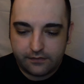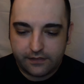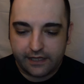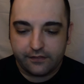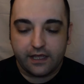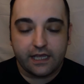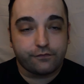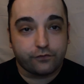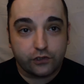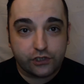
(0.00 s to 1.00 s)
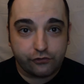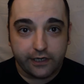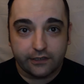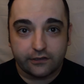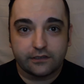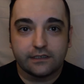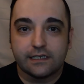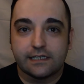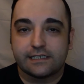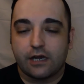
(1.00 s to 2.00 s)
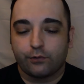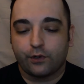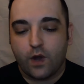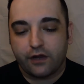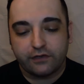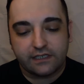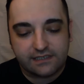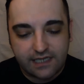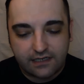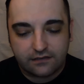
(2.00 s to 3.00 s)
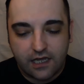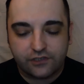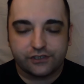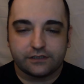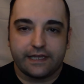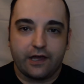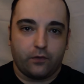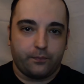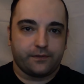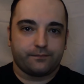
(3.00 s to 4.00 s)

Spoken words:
that a first grader is now requiring psychological help.